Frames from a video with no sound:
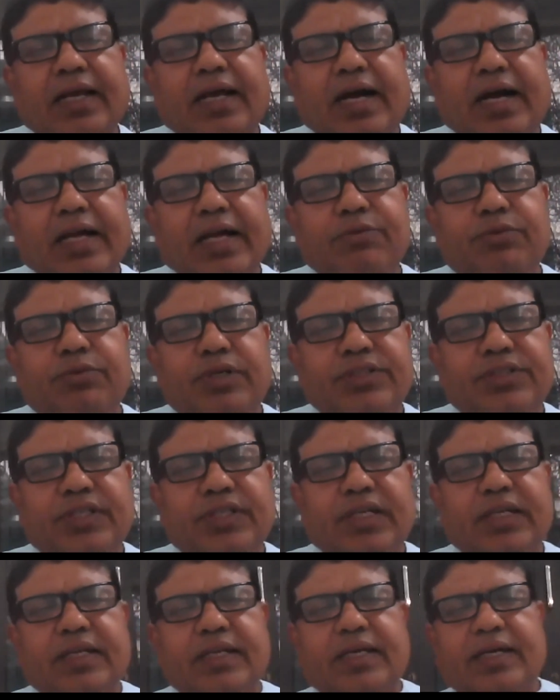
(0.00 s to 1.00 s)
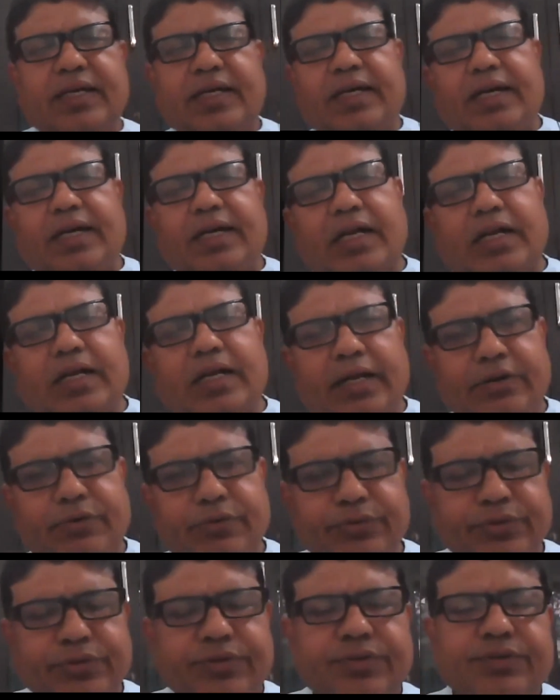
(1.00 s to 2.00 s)
I was in
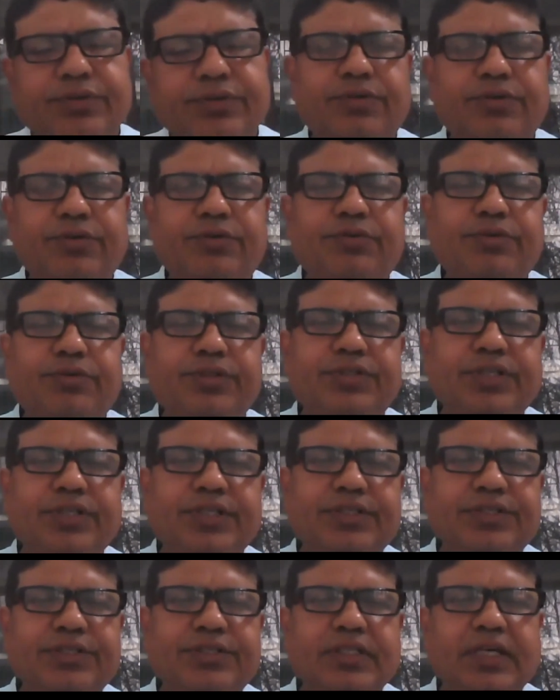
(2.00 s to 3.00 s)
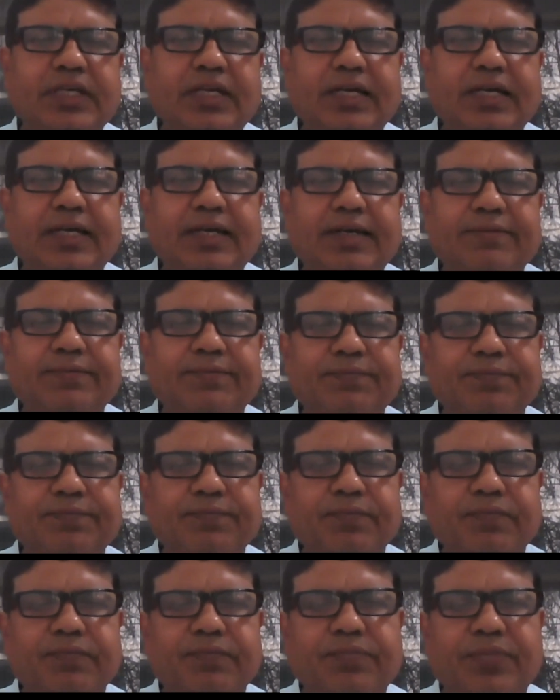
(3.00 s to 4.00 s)
Kallur, which is a
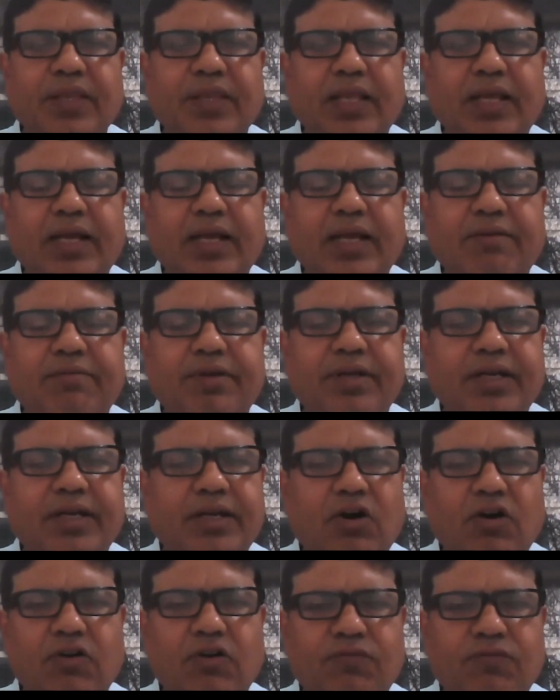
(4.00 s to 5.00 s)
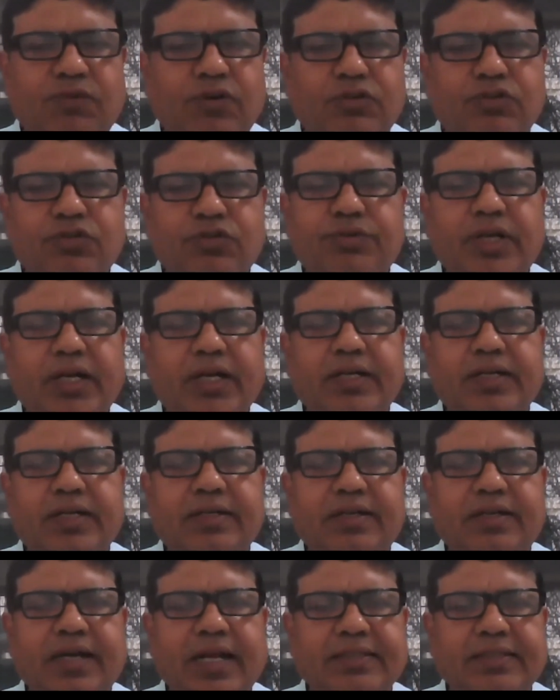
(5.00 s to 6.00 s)
very unfortunate,
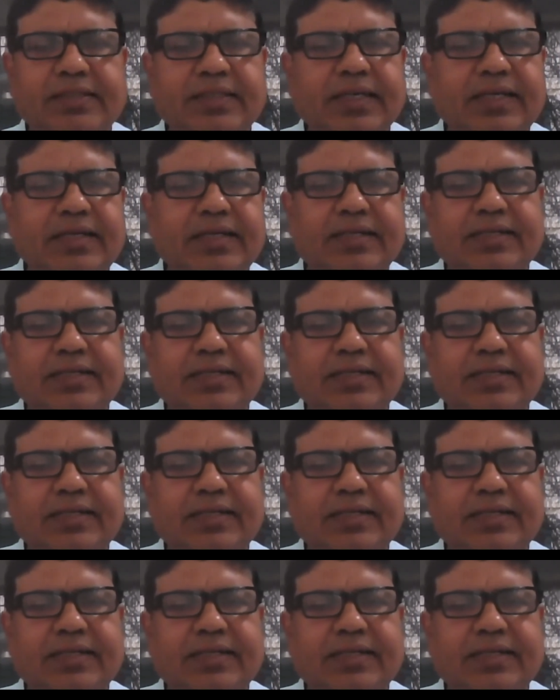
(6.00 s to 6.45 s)
tragic,